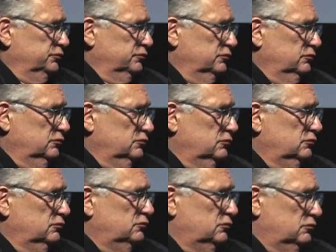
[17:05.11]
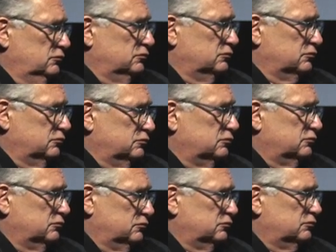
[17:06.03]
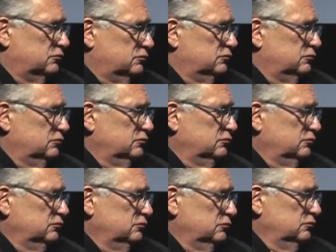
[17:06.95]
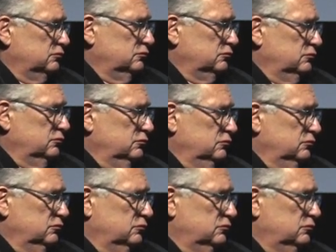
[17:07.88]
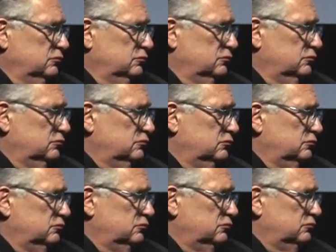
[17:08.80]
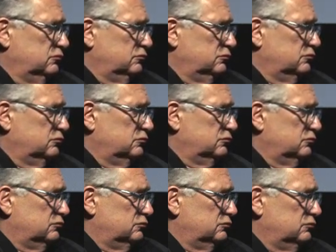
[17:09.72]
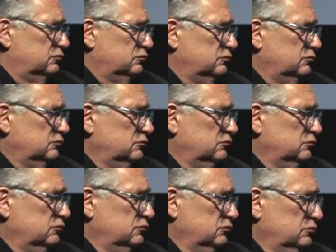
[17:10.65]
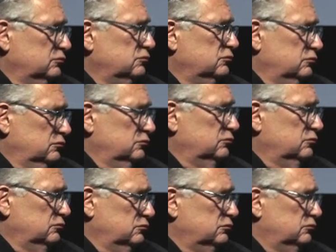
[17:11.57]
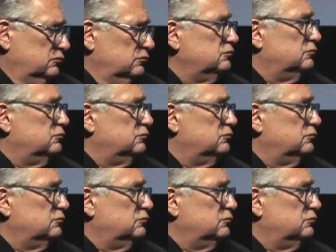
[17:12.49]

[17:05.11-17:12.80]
The person shown says nothing.